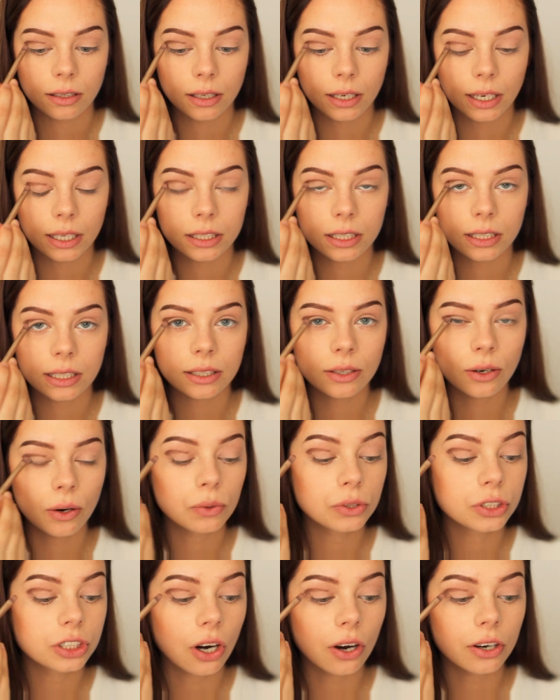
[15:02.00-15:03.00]
And I
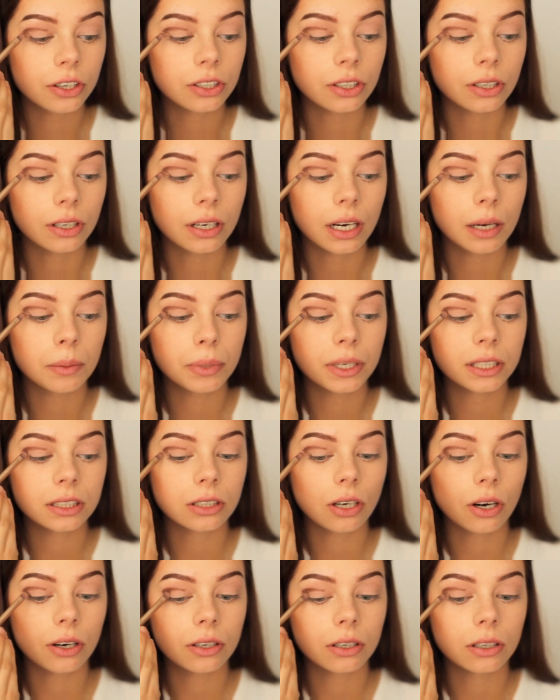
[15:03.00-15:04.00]
go darker, a bit
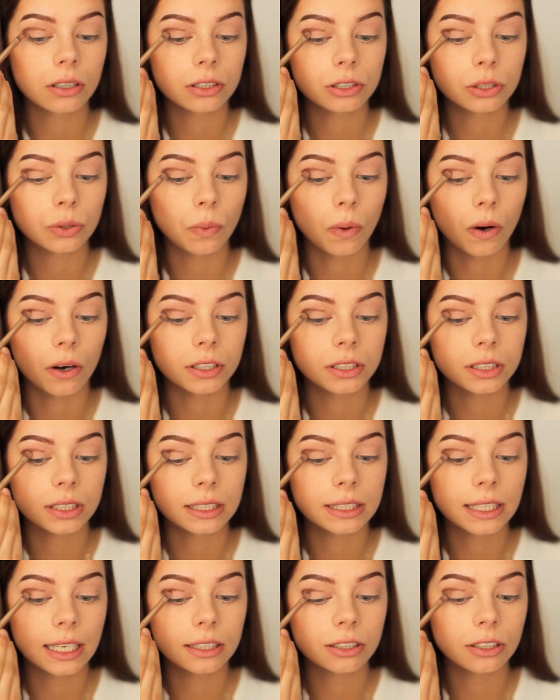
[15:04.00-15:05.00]
darker towards
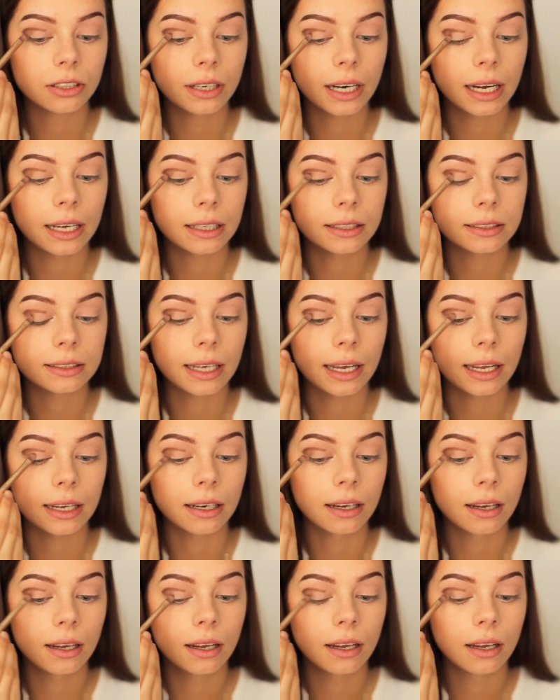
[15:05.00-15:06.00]
the center, and
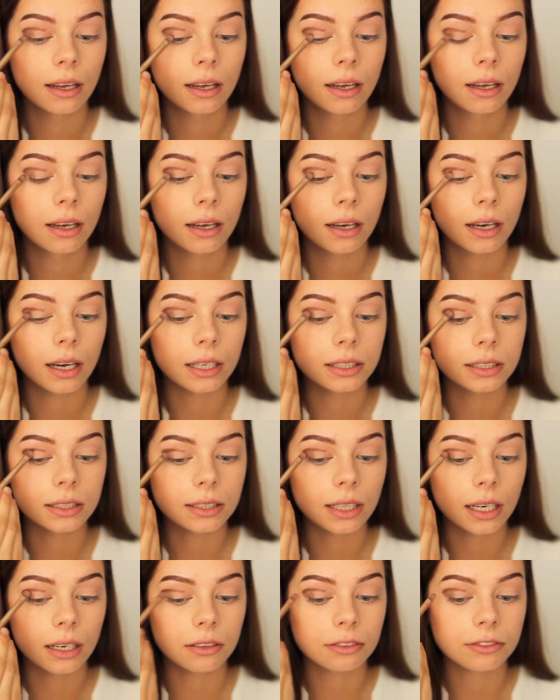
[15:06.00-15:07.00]
then I
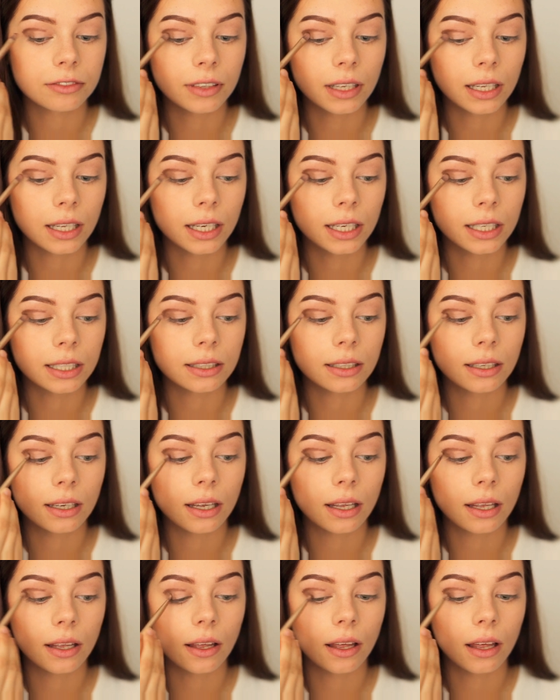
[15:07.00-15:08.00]
just kind of fill in
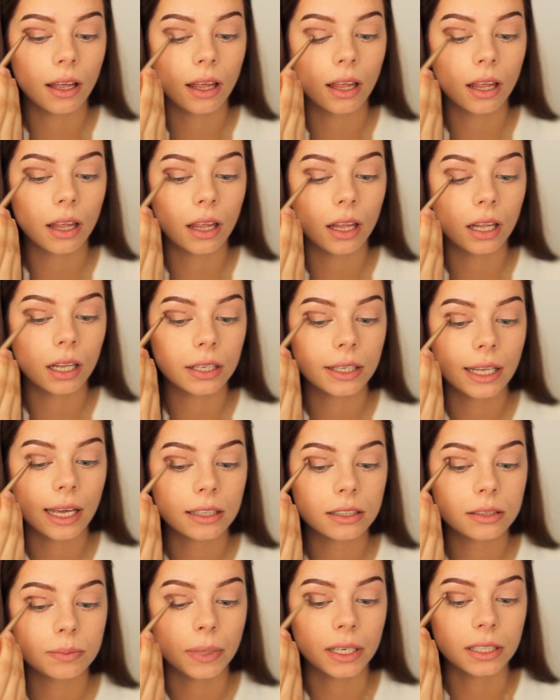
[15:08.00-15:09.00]

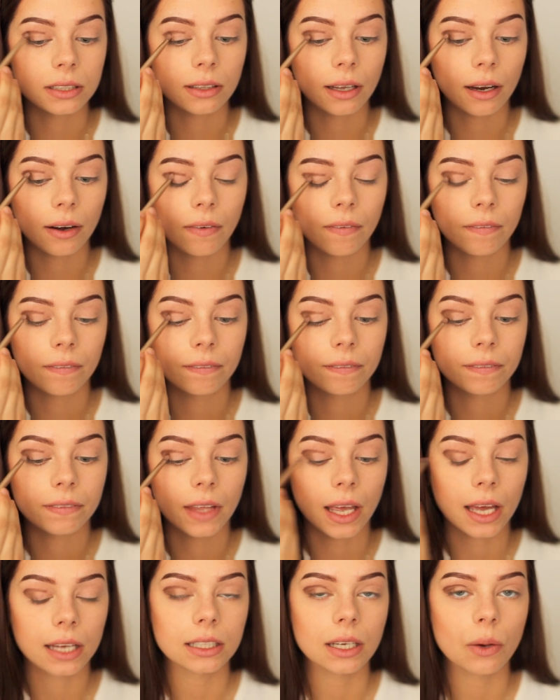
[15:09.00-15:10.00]
that space there.
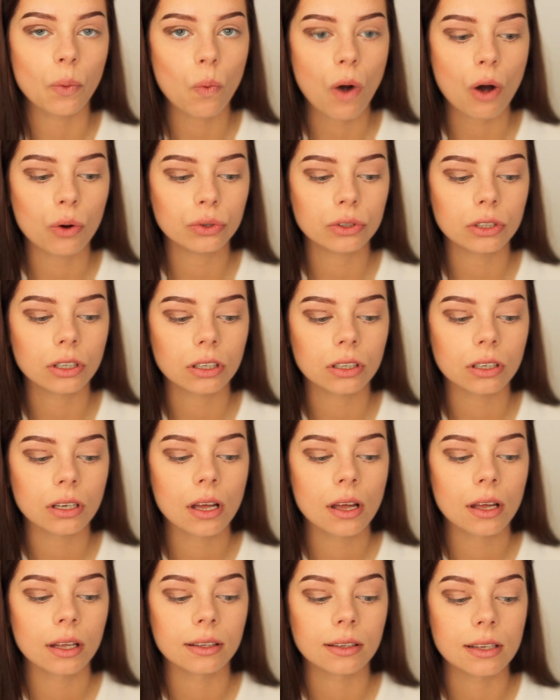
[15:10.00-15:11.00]
And it won't look
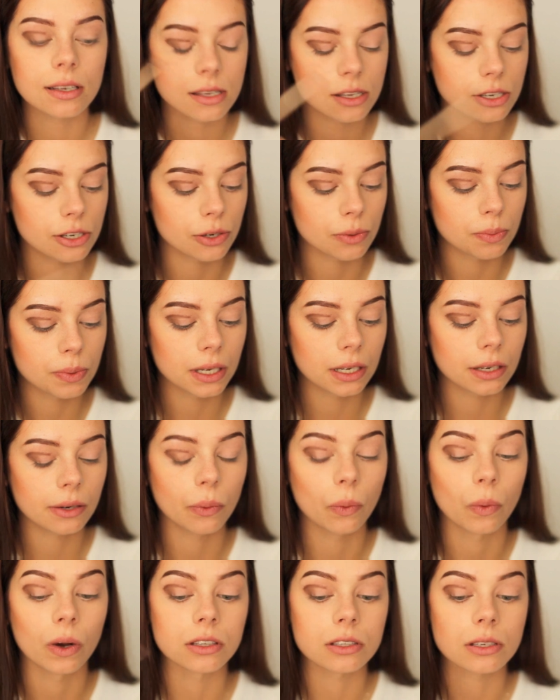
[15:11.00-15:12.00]
this stupid
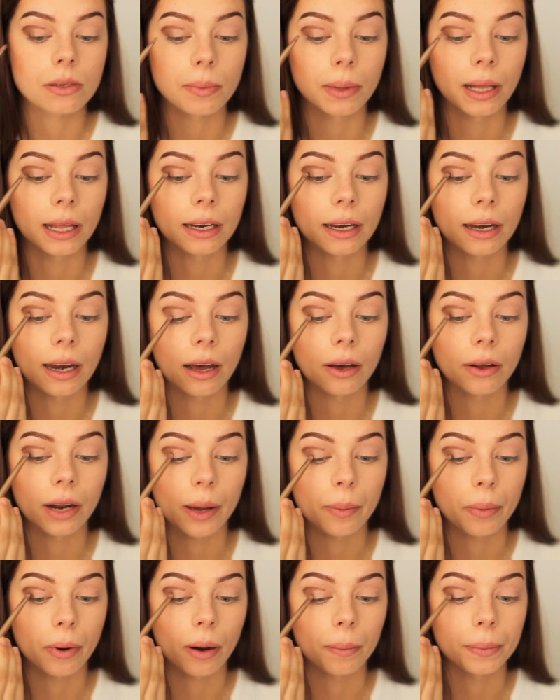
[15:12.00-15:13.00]
once you blend it out,
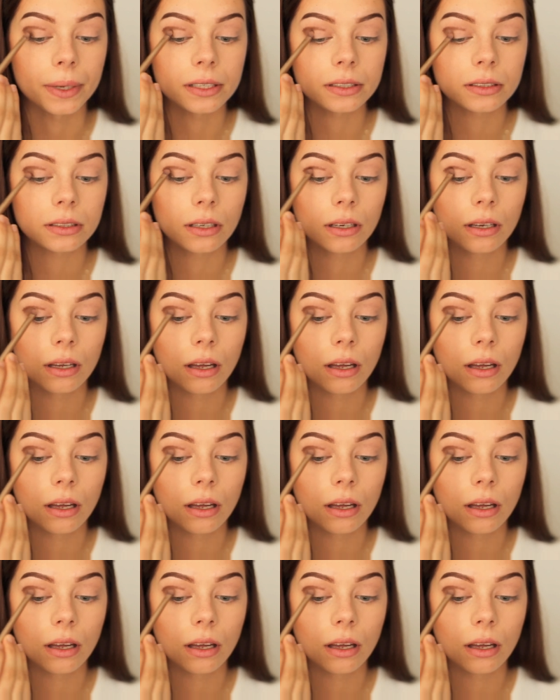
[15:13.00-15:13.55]
I promise.